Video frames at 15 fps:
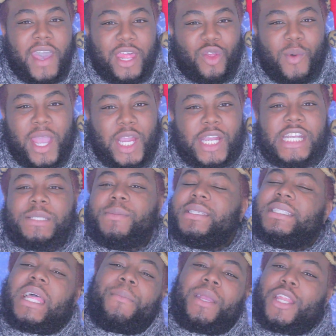had a white
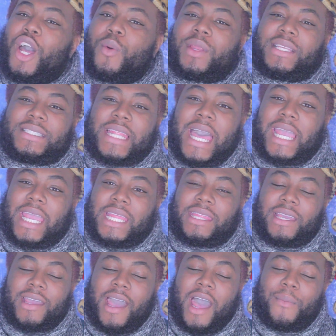Christmas, let me know what it's like in
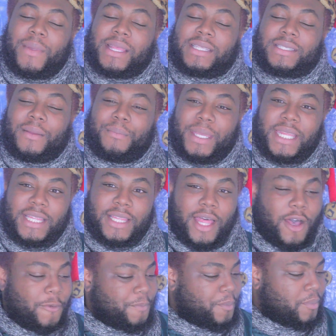the comments
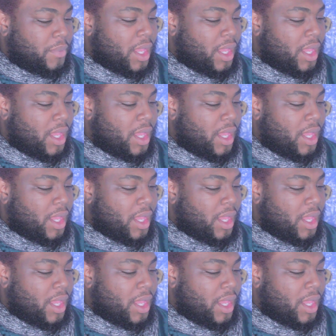below.